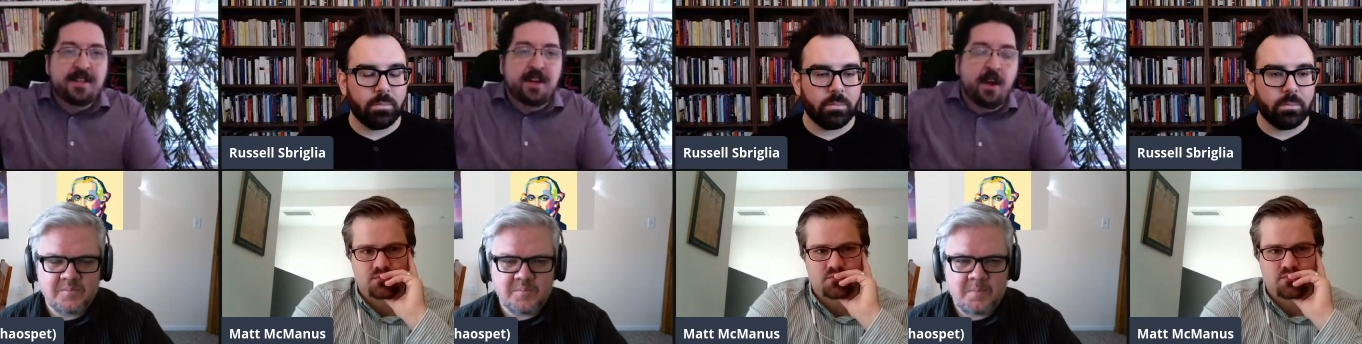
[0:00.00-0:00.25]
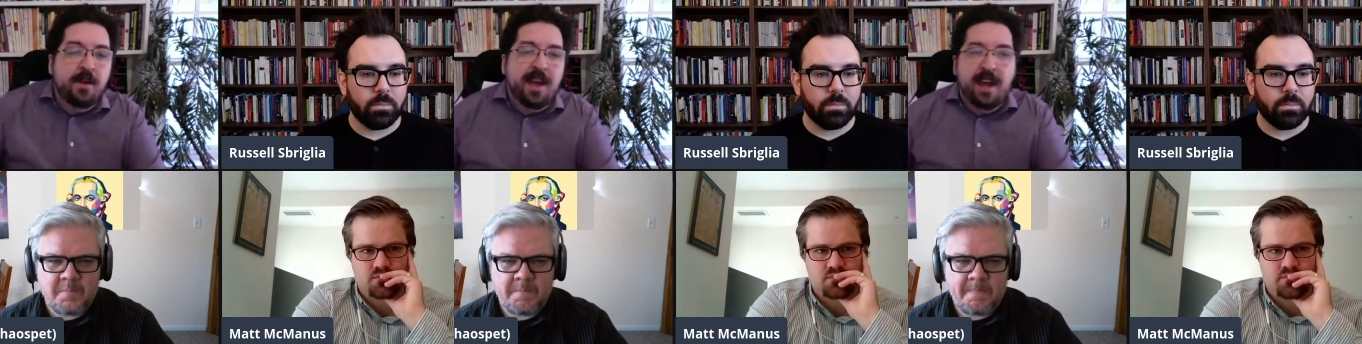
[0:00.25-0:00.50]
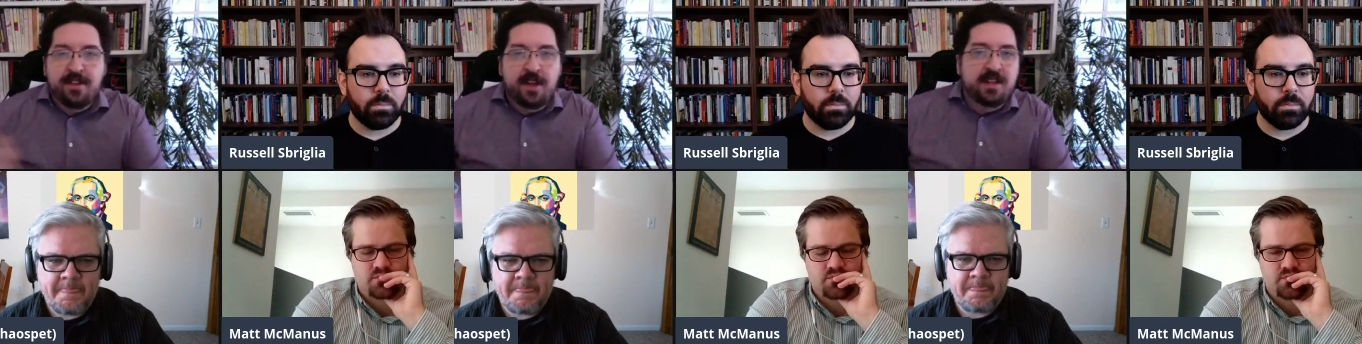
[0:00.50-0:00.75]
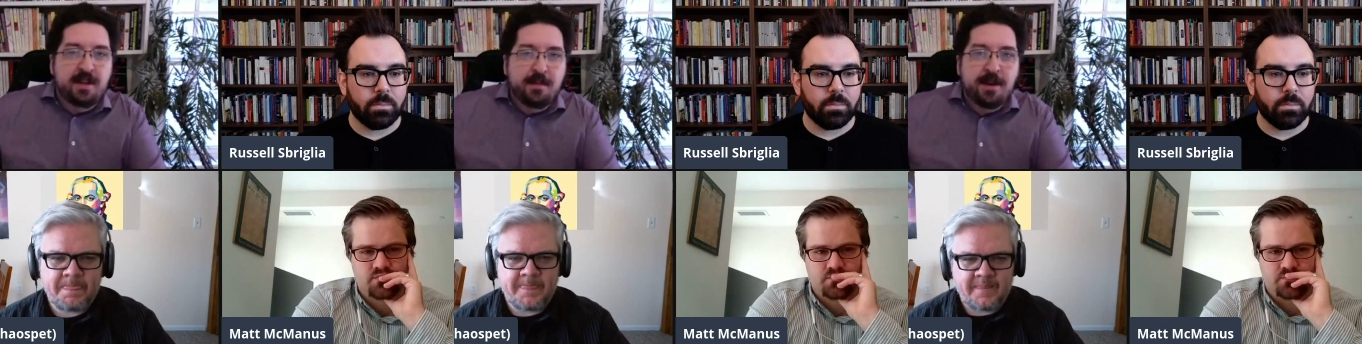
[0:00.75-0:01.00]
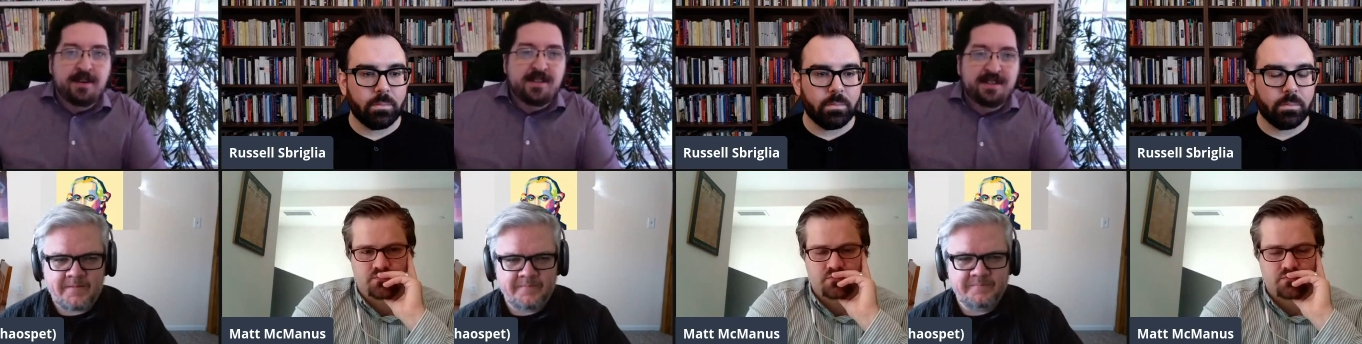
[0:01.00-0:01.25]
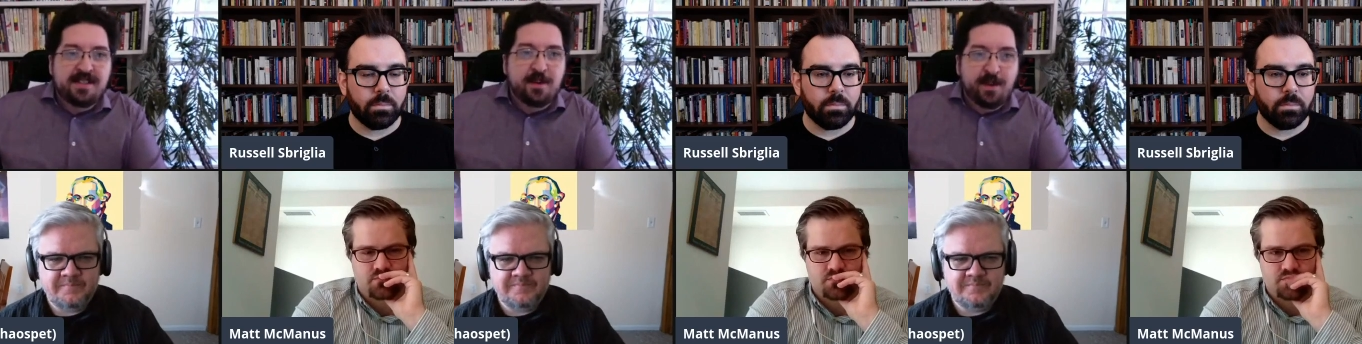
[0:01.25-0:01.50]
Speaker 1: Like, okay, I thought the
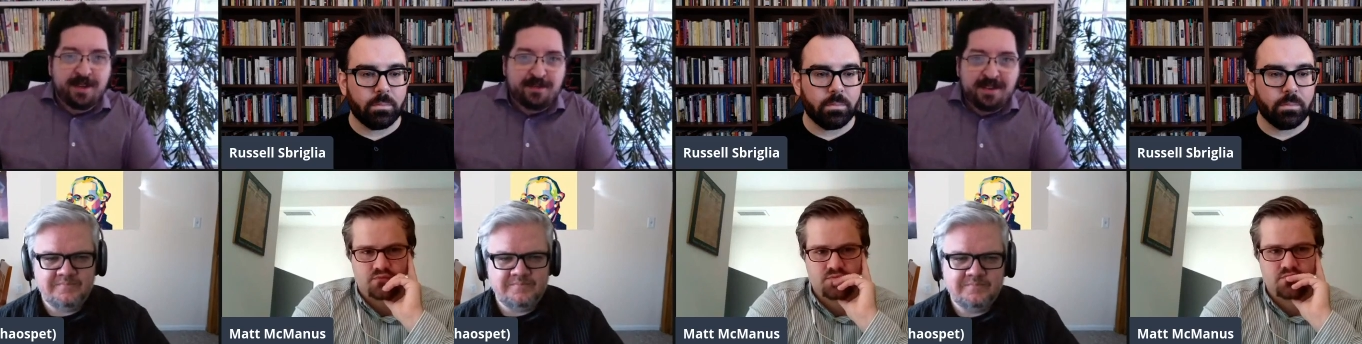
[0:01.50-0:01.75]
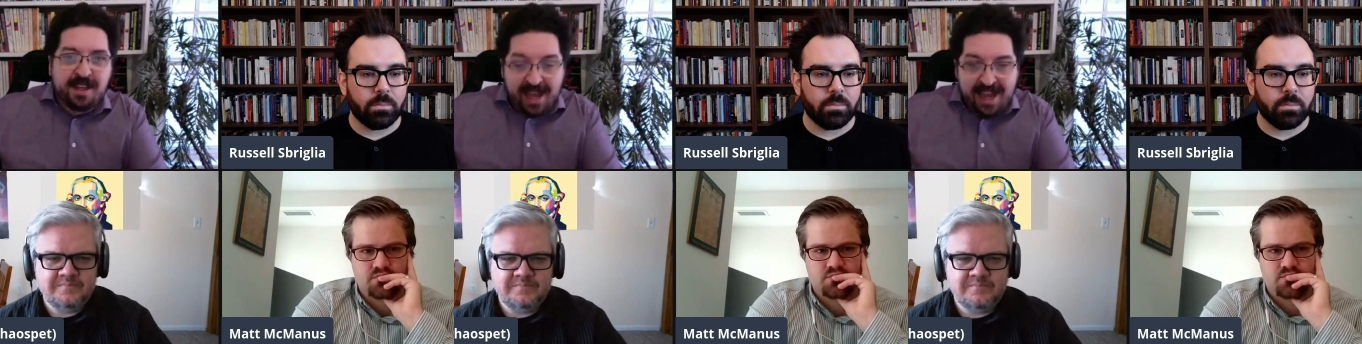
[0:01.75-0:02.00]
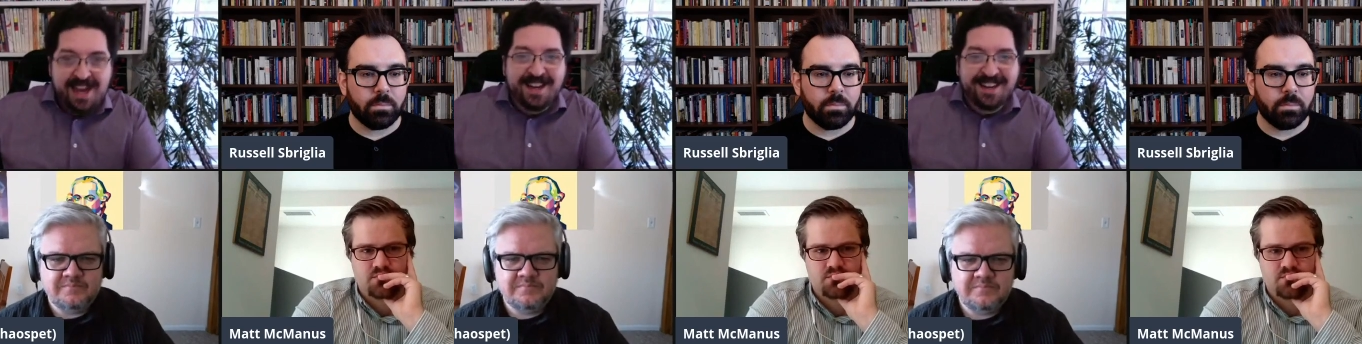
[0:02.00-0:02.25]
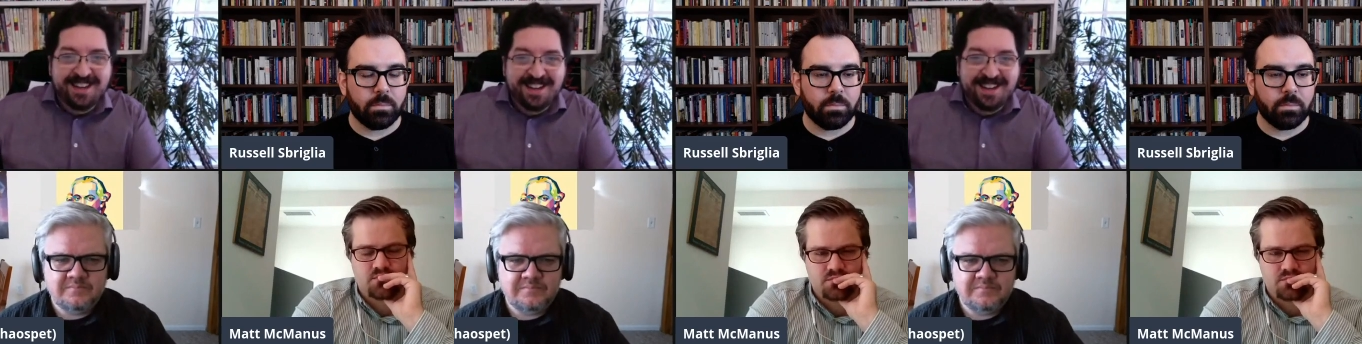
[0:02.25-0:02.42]
empiricists said we can't